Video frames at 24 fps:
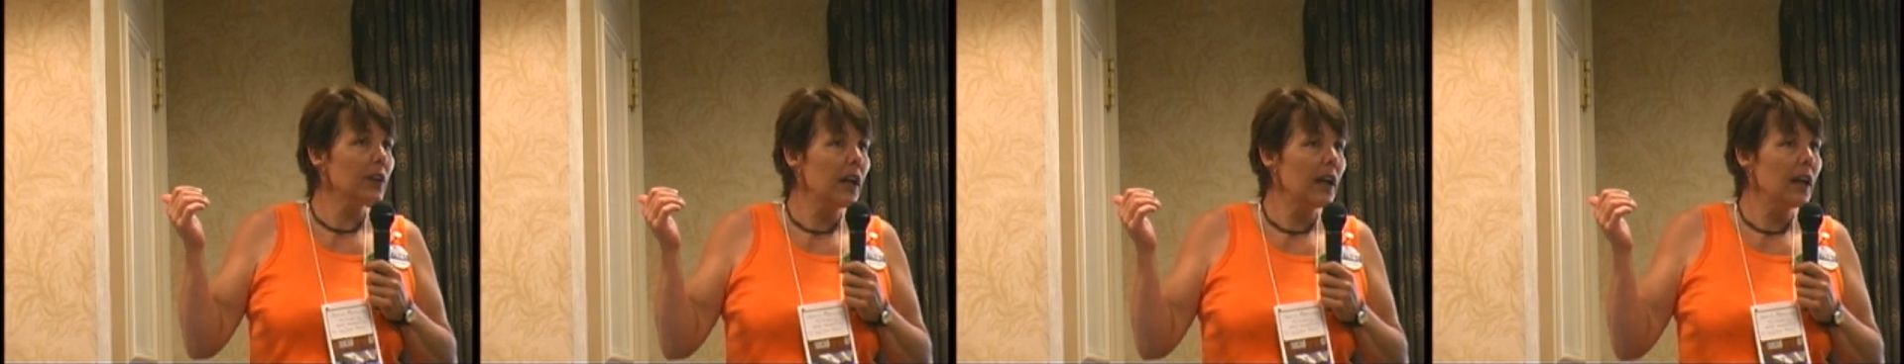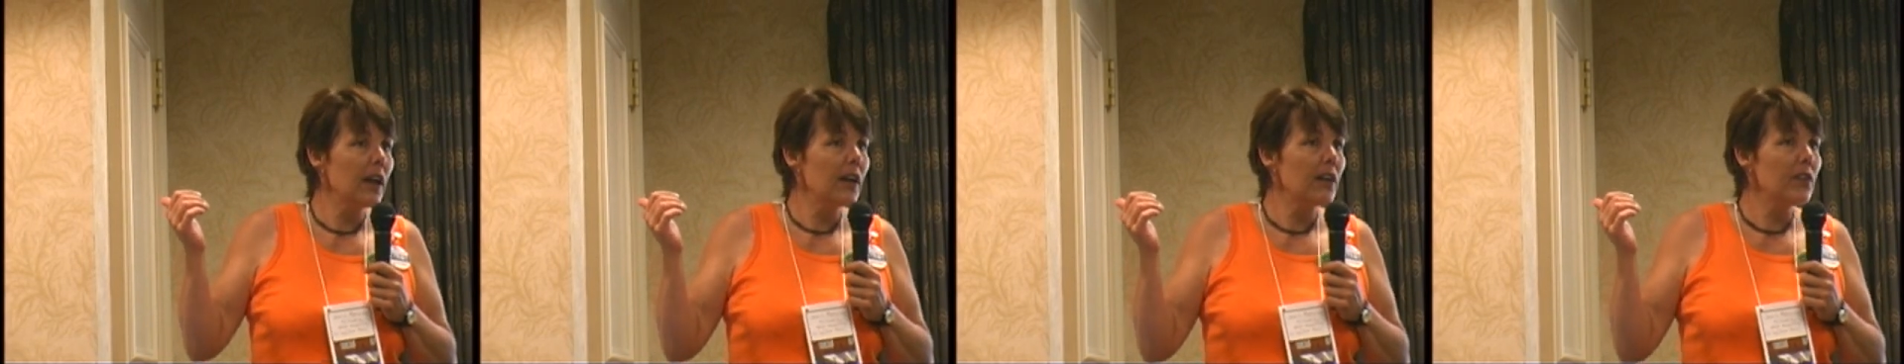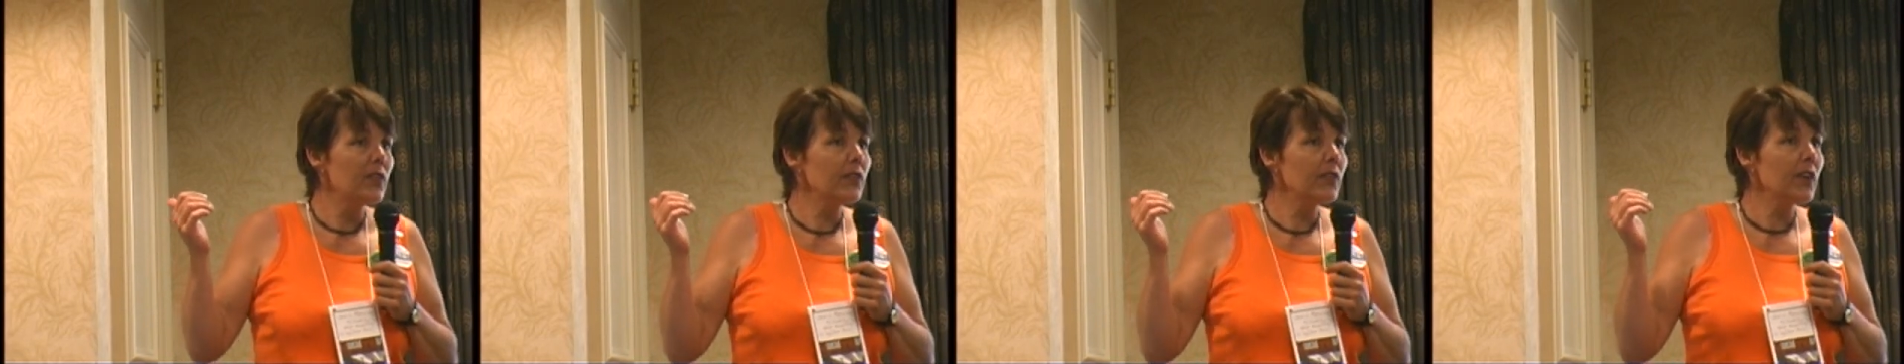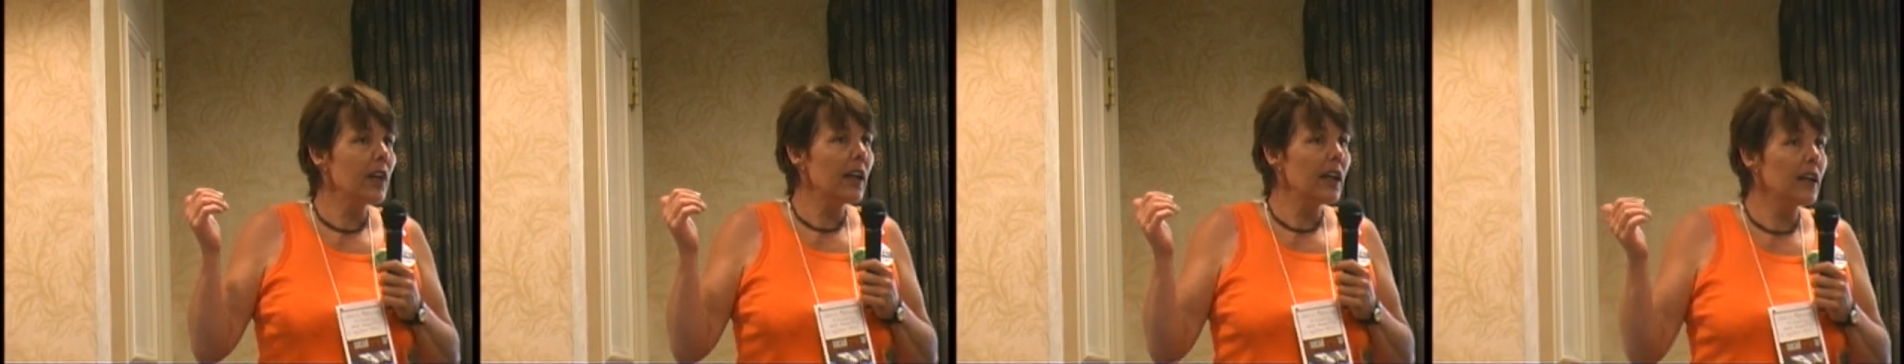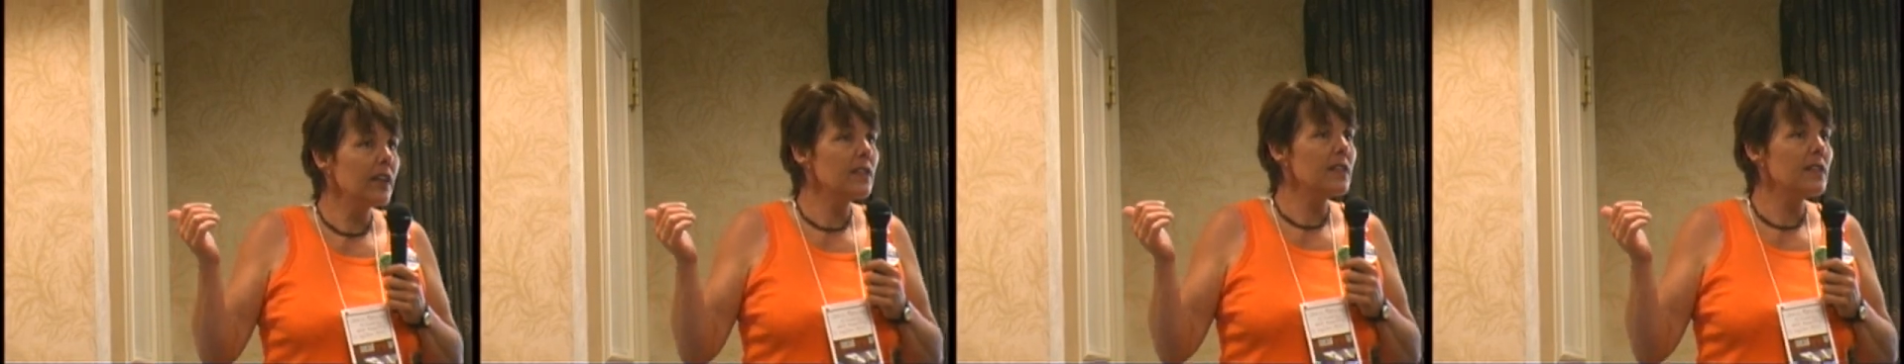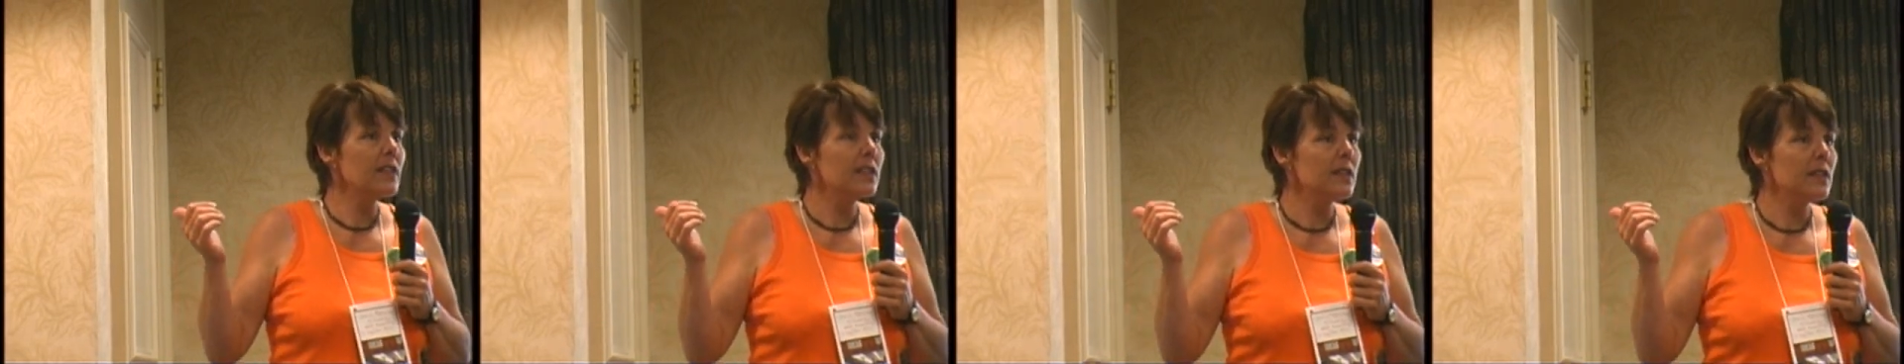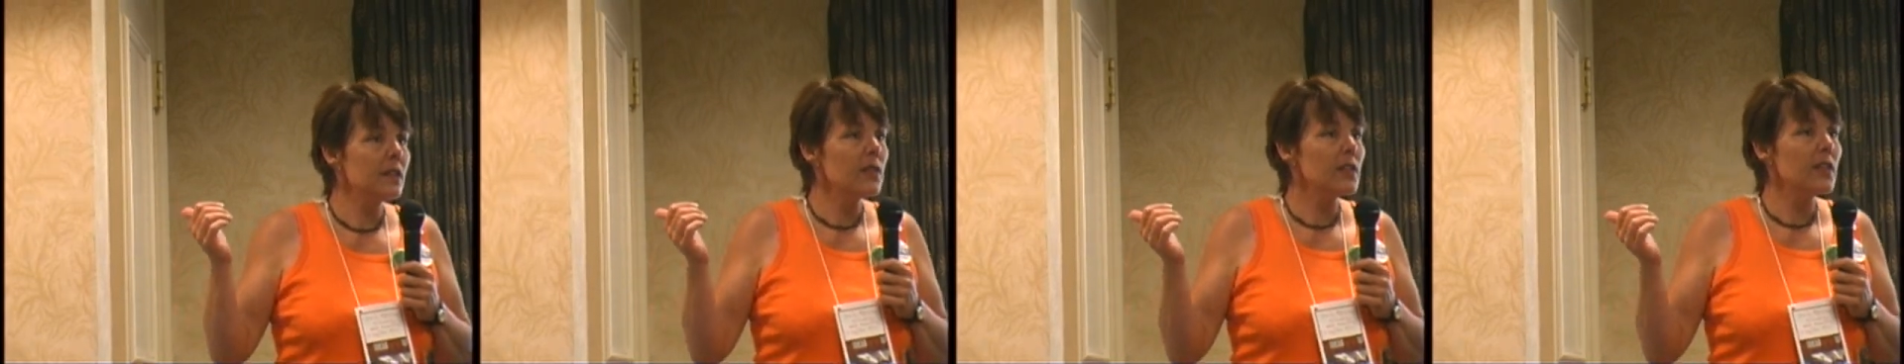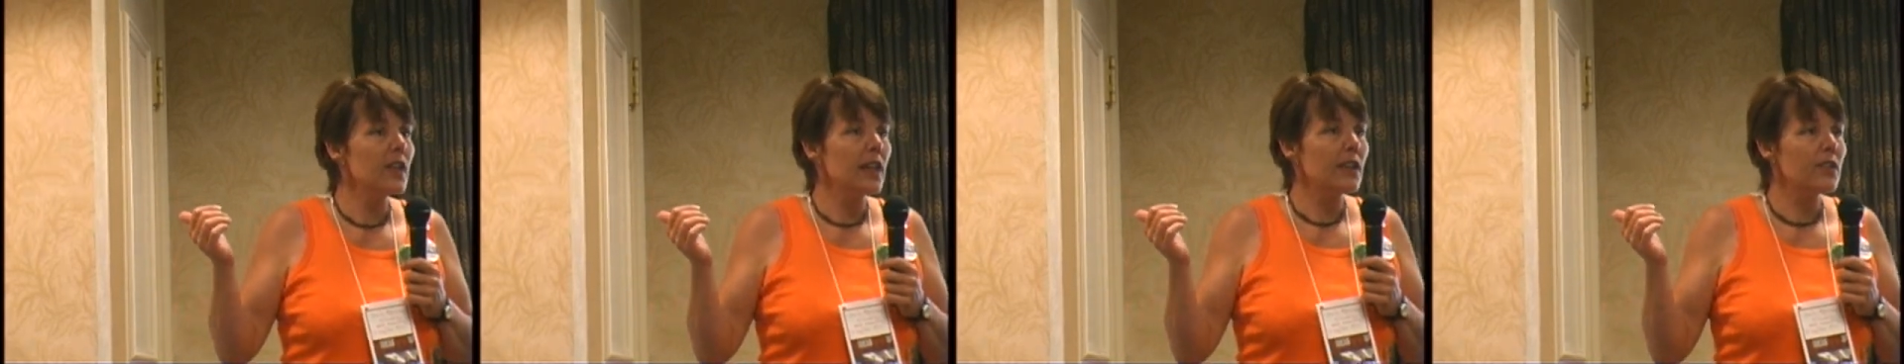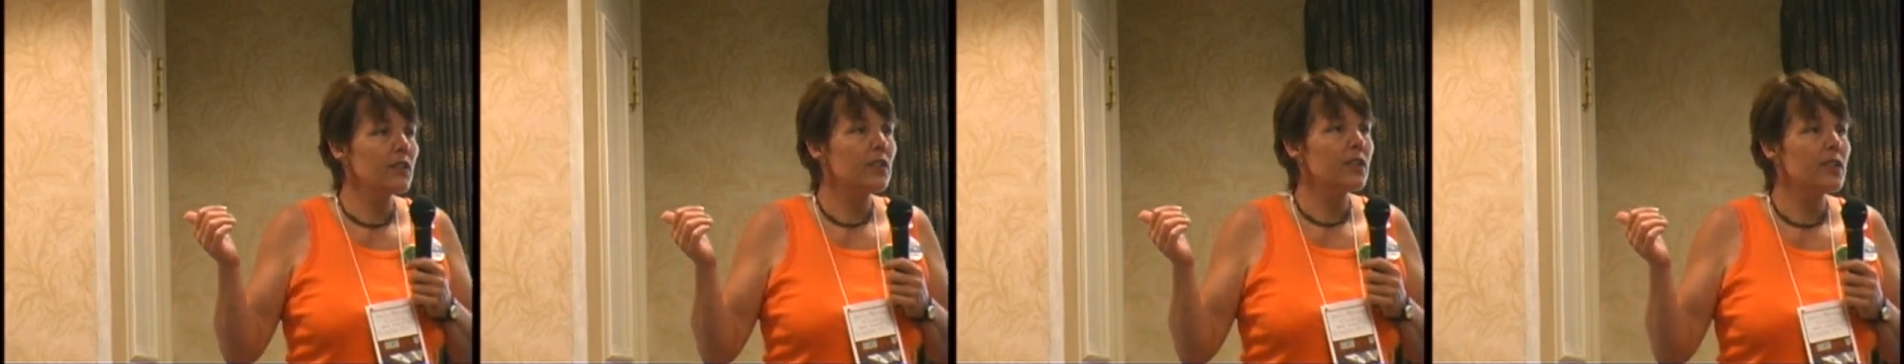of Kansas is
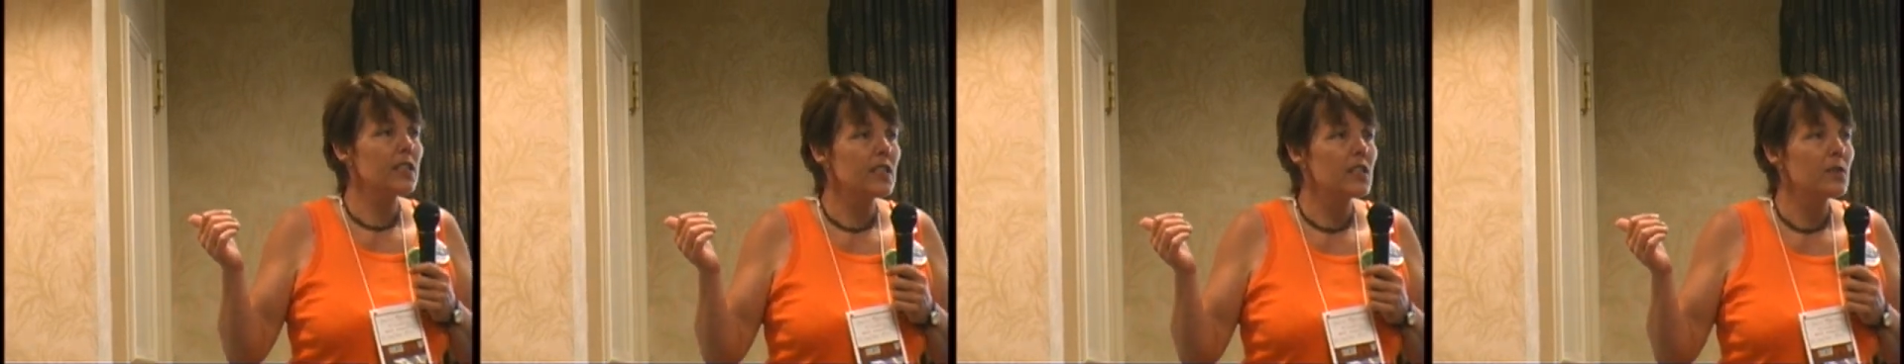actually